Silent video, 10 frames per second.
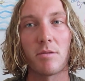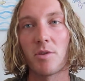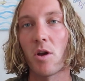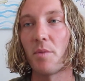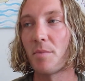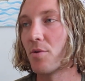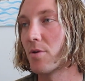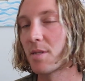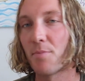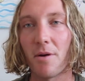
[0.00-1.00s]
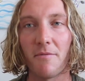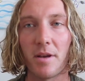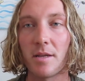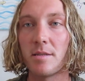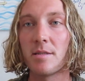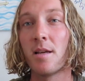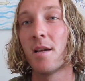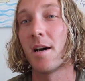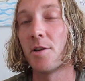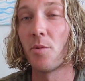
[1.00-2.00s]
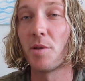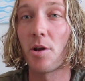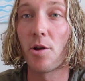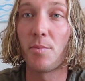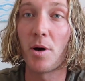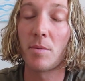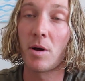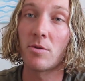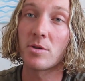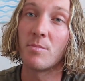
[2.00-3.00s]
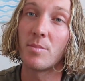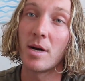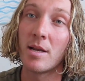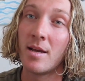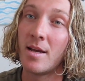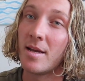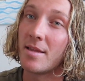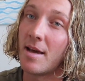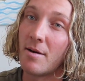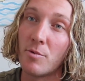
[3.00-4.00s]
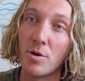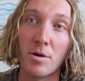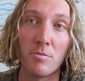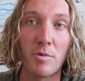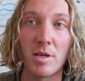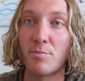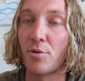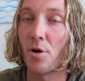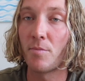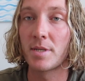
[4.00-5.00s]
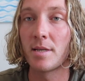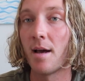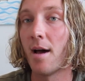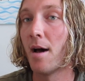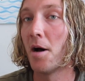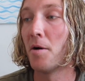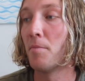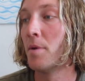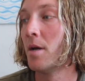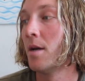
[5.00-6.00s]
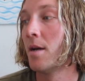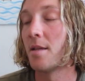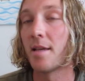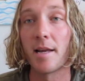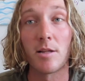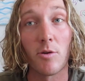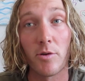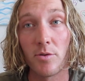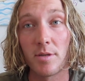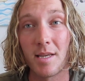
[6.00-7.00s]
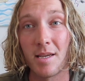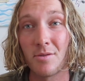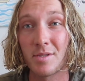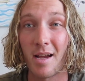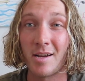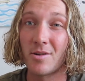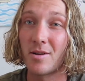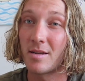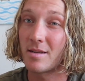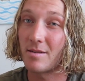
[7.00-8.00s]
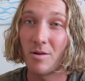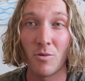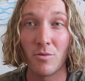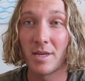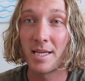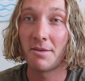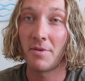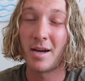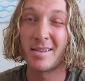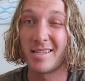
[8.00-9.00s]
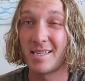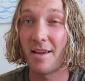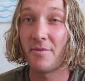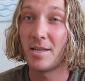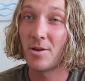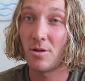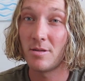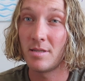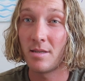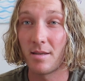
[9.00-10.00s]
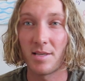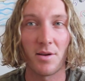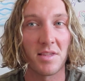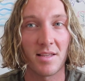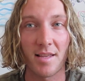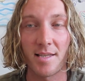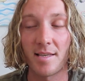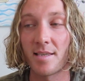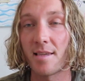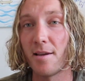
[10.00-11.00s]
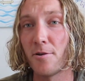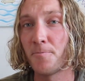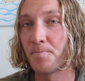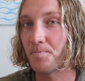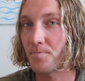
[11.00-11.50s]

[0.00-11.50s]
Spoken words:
comic books, pop figures. I normally go to pop culture, but they were really prompt. They had a lot of good deals. I got all these for under $70, so I think that's a steal.